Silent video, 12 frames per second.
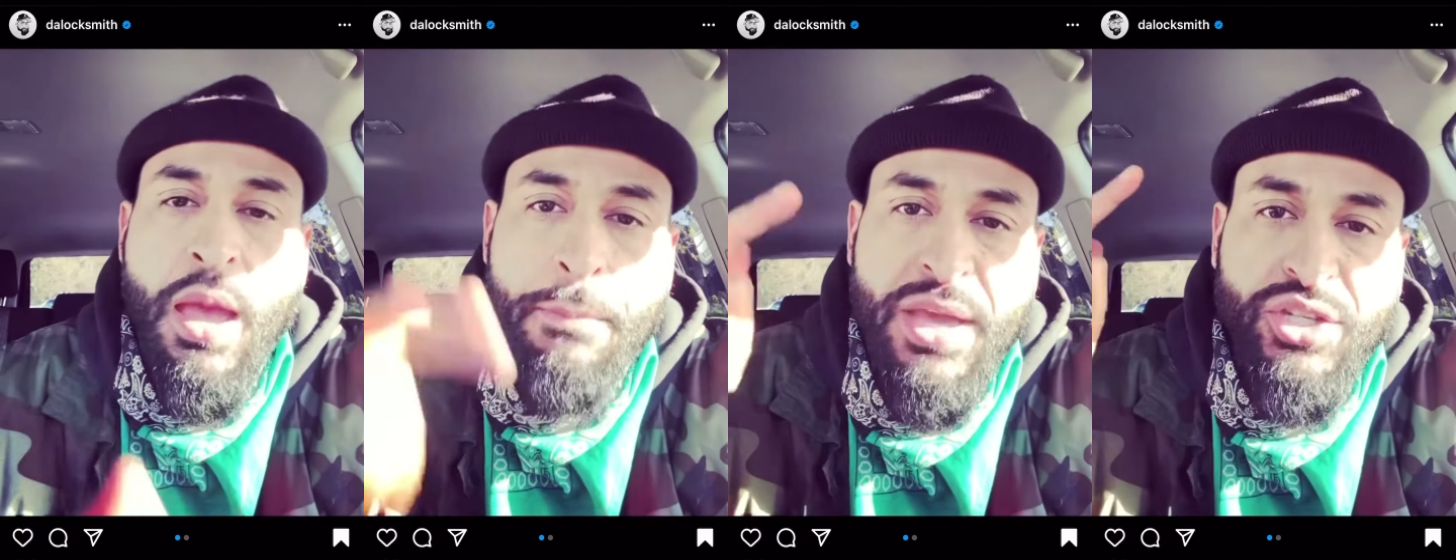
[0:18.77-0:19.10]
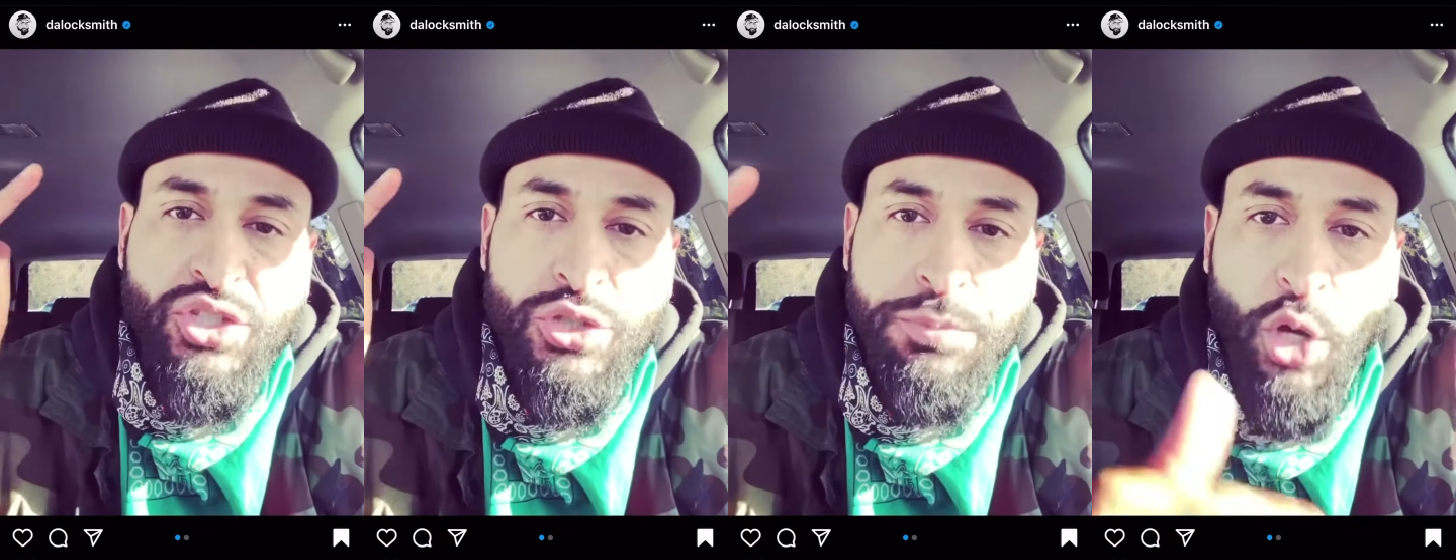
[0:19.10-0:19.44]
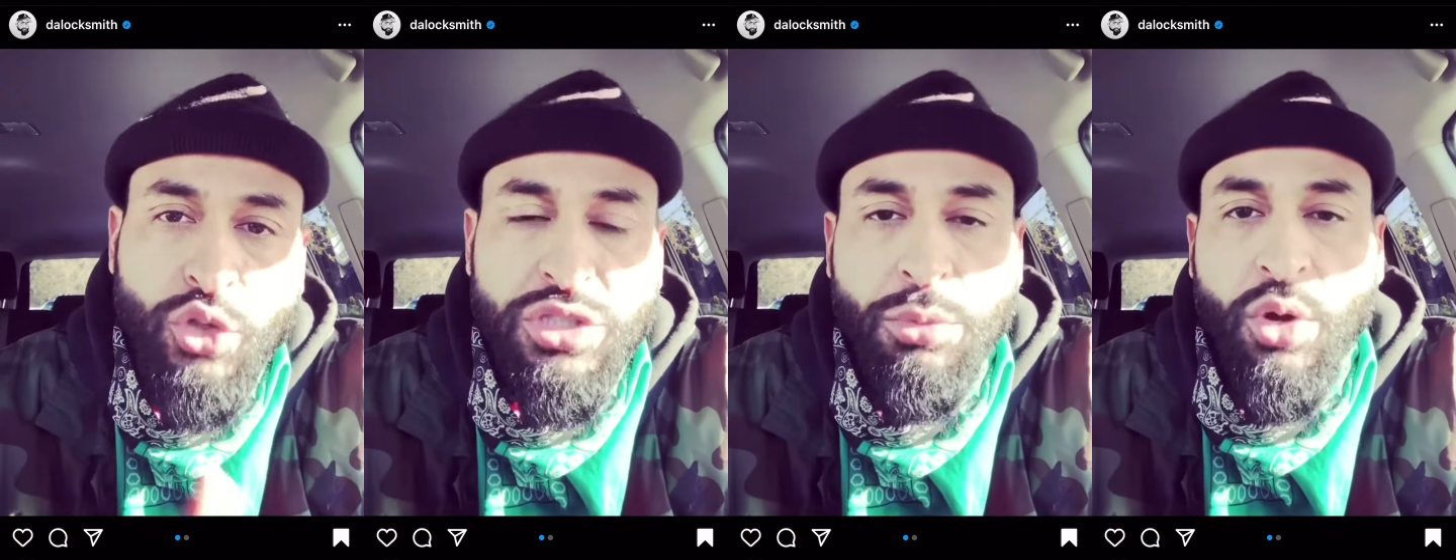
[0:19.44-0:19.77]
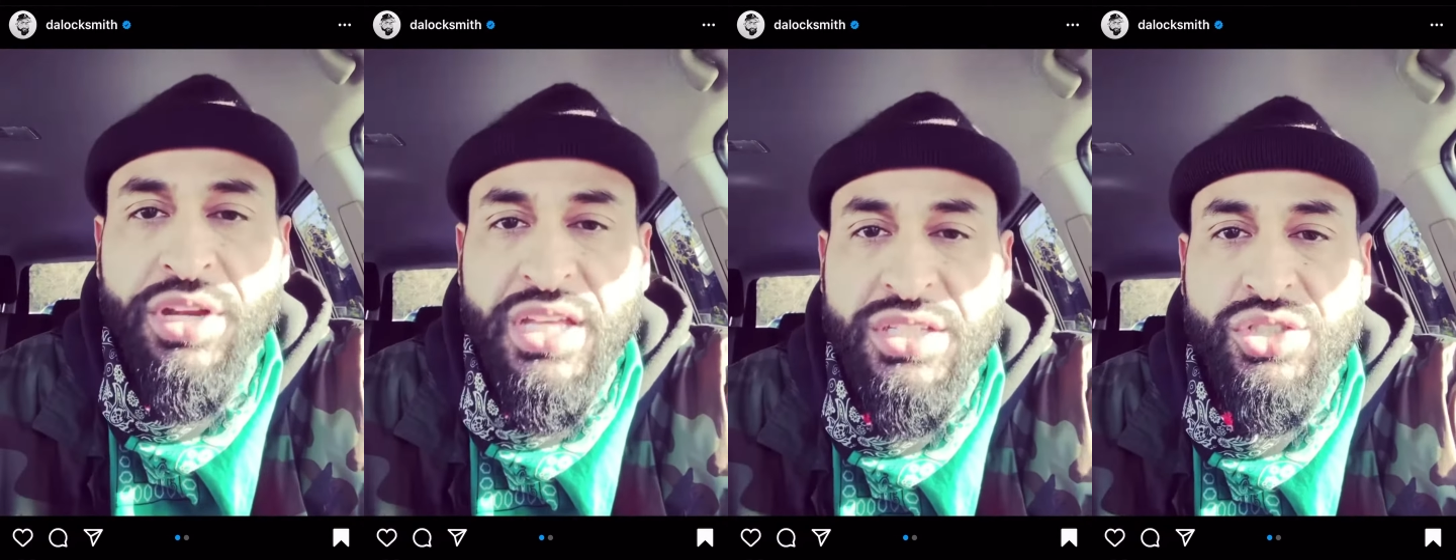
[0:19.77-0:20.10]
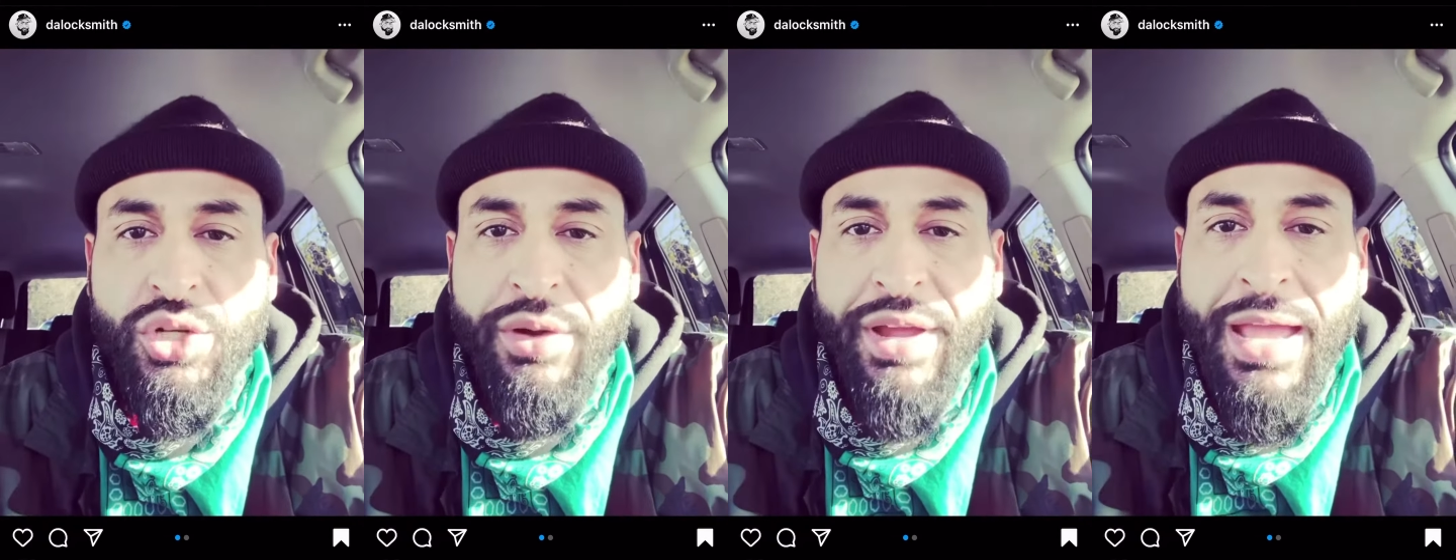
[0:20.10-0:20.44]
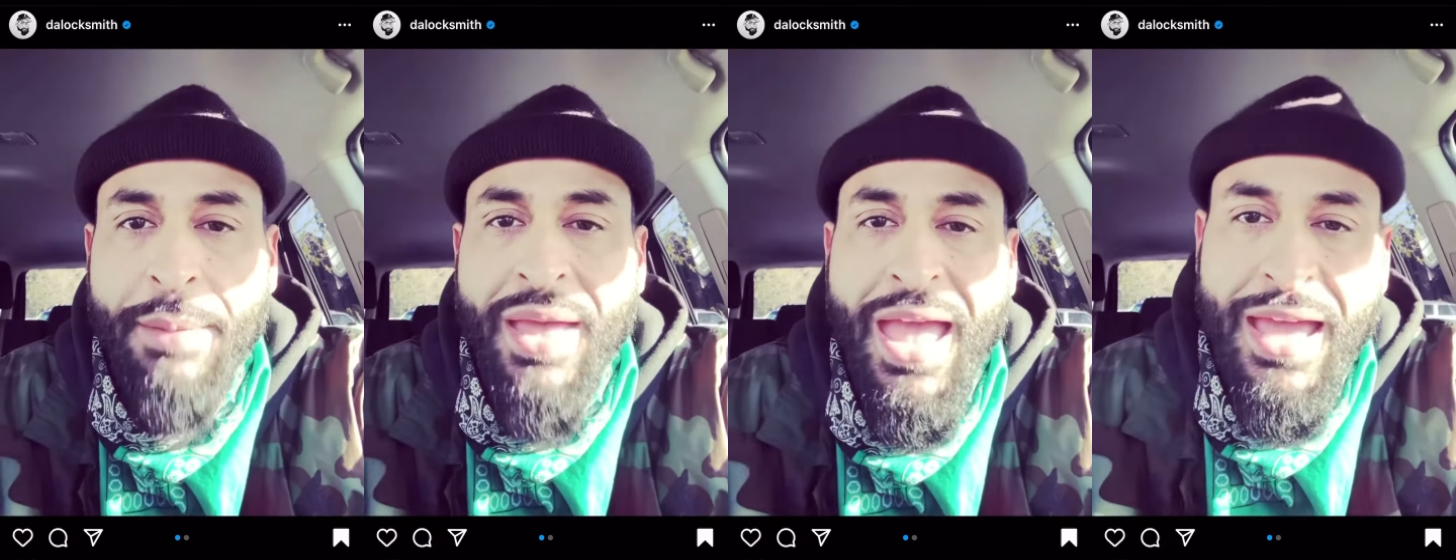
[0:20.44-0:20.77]
Make sure you post them on
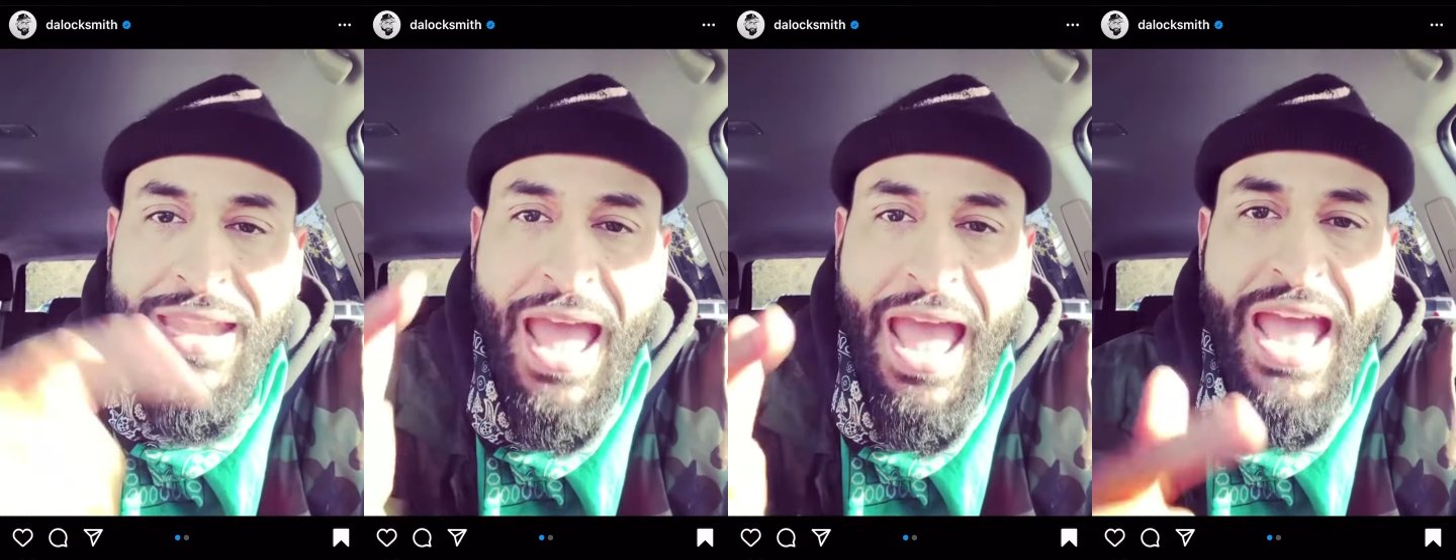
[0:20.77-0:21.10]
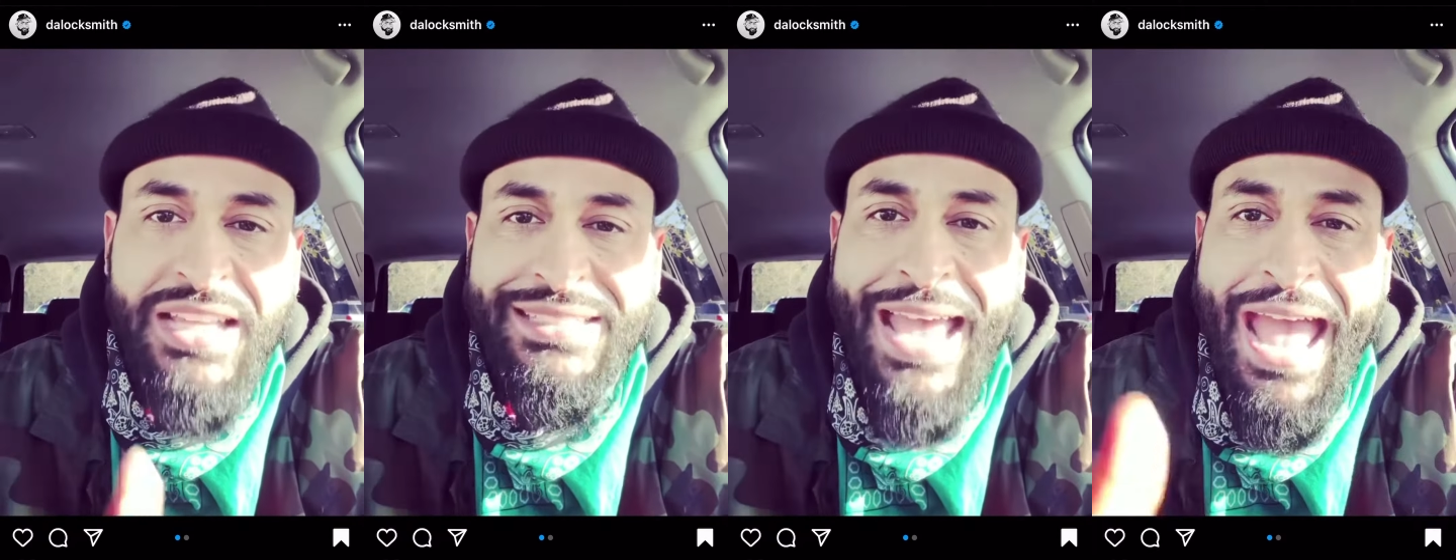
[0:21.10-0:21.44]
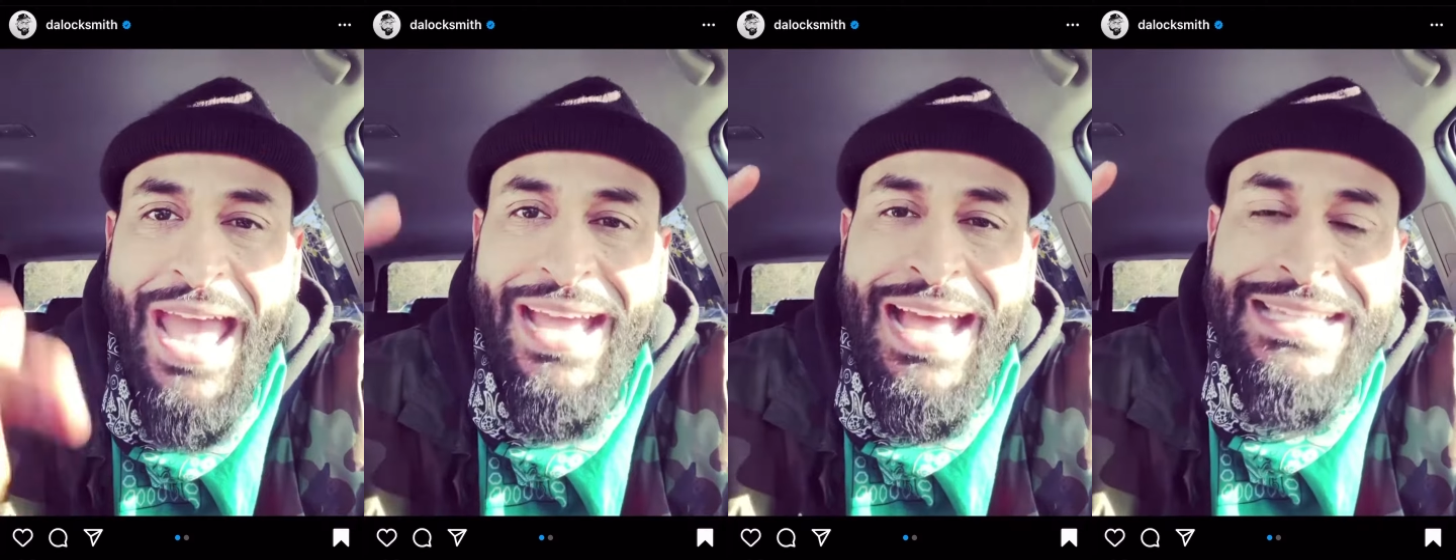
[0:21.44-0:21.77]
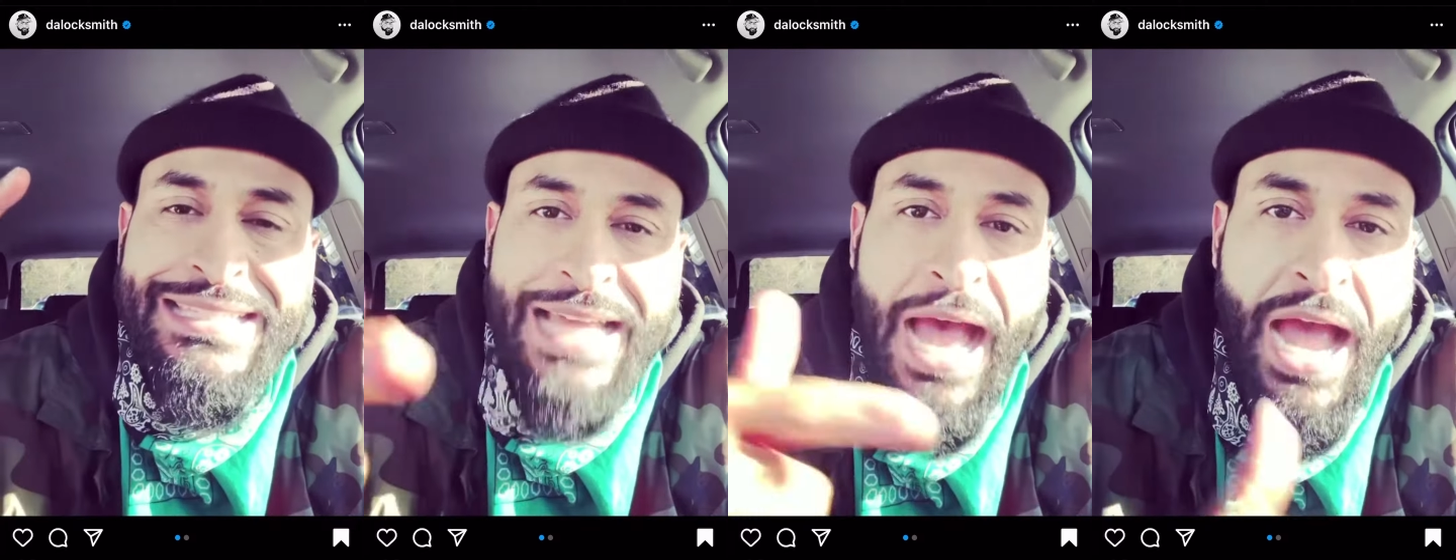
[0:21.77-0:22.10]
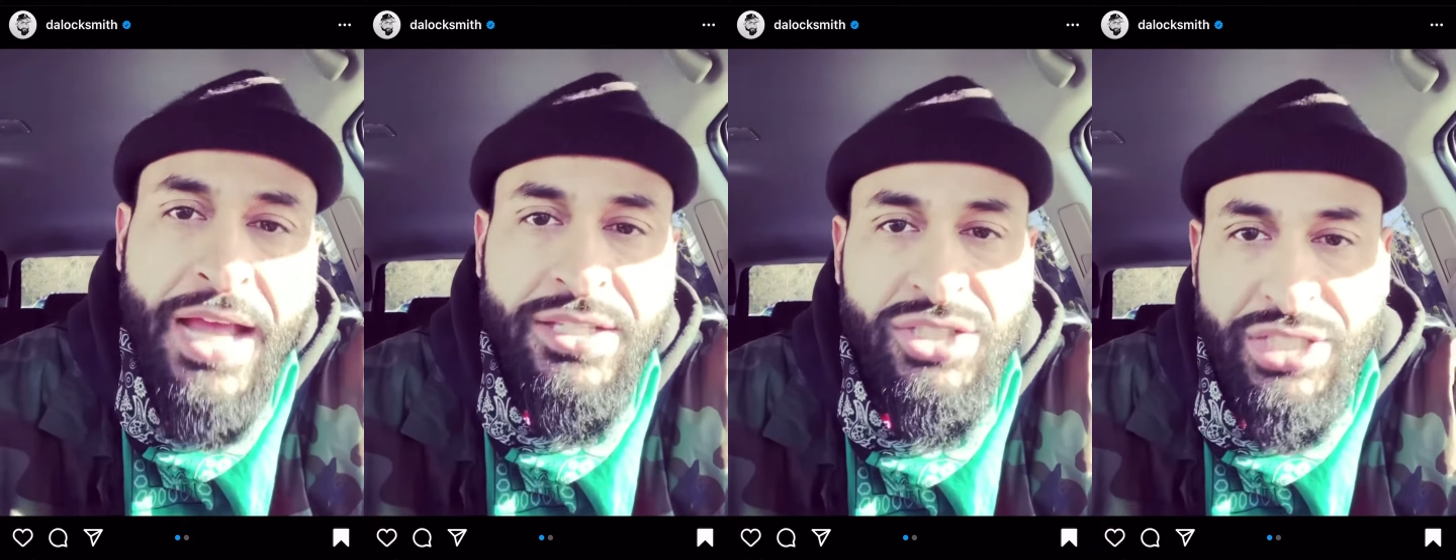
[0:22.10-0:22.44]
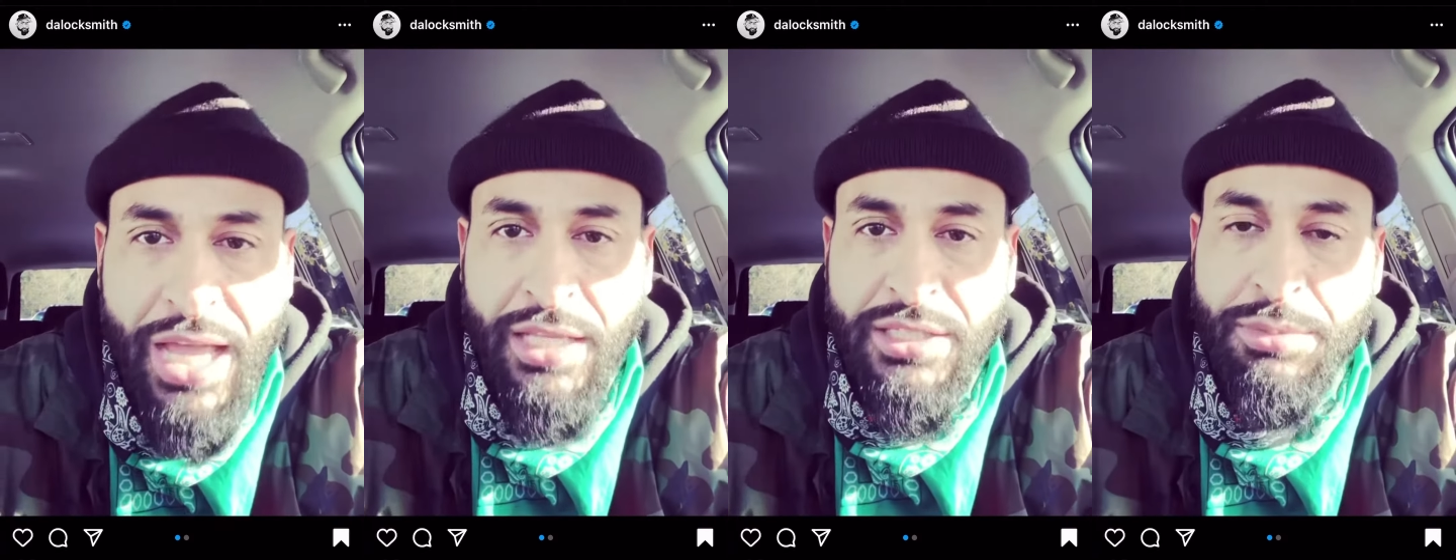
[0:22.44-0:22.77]
Instagram and hashtag signs
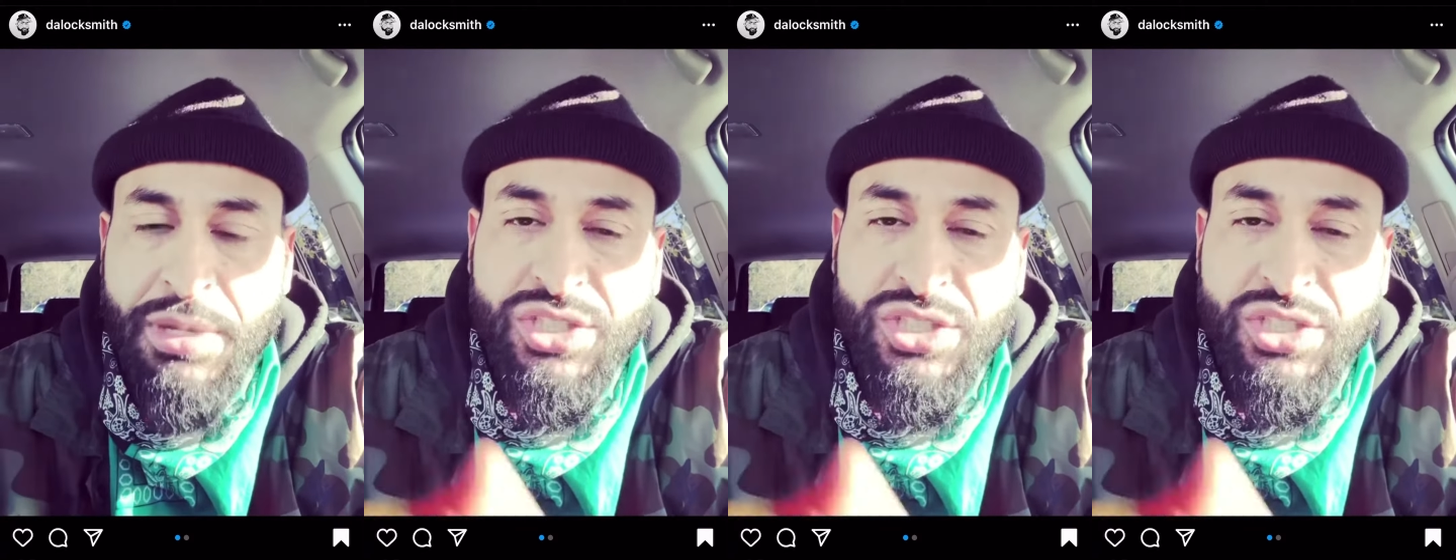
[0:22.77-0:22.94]
challenge.